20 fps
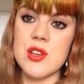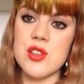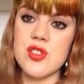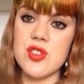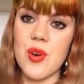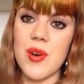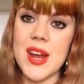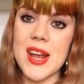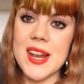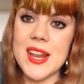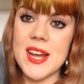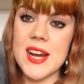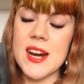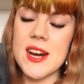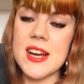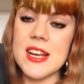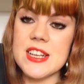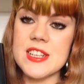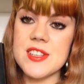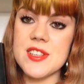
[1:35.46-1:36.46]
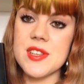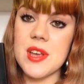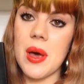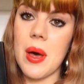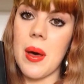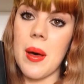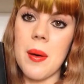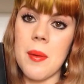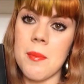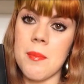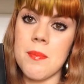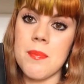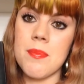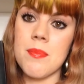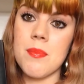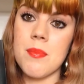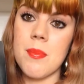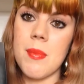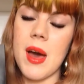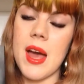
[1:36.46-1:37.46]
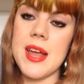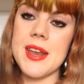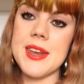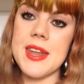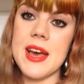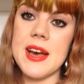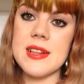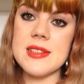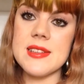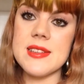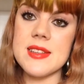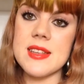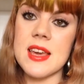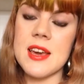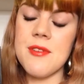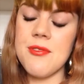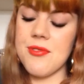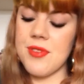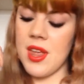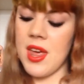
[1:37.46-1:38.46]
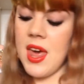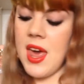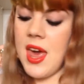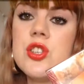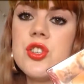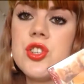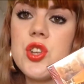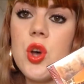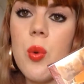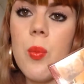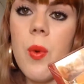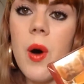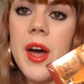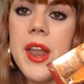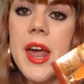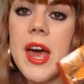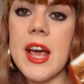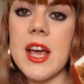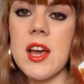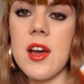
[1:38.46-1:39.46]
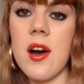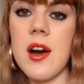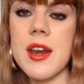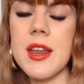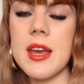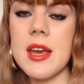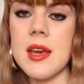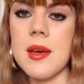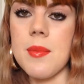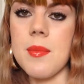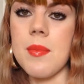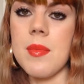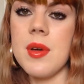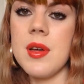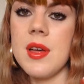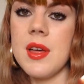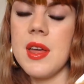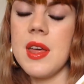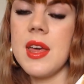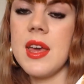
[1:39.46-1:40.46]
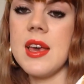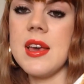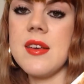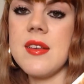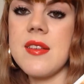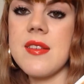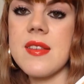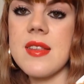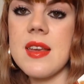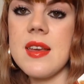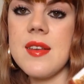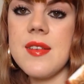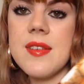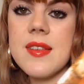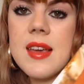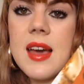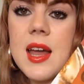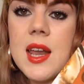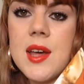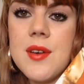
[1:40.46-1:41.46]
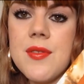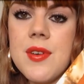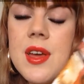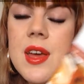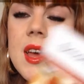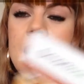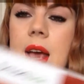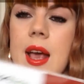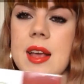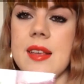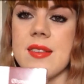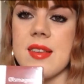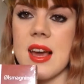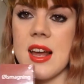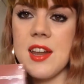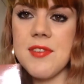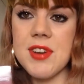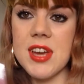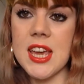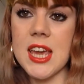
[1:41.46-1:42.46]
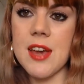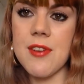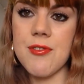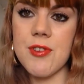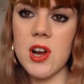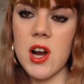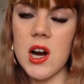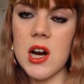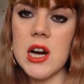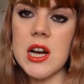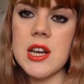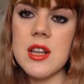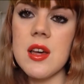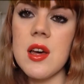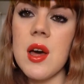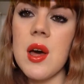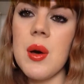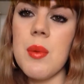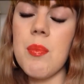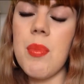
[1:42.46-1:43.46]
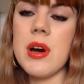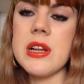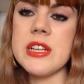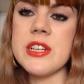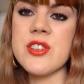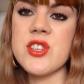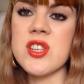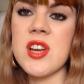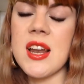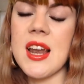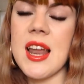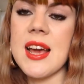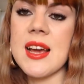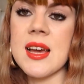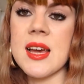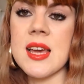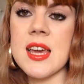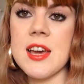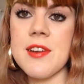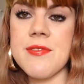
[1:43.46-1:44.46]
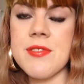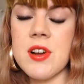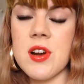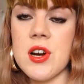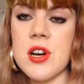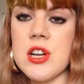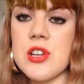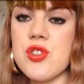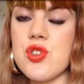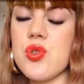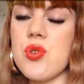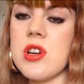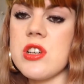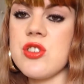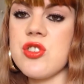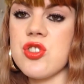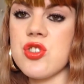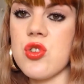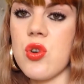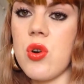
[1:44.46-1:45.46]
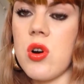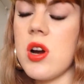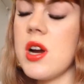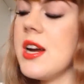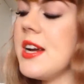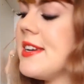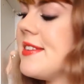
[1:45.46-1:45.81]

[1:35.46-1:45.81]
So in here is my dad's gift. So what I got him is this kind of, it's kind of a gift card, but it's not like a gift card to a store.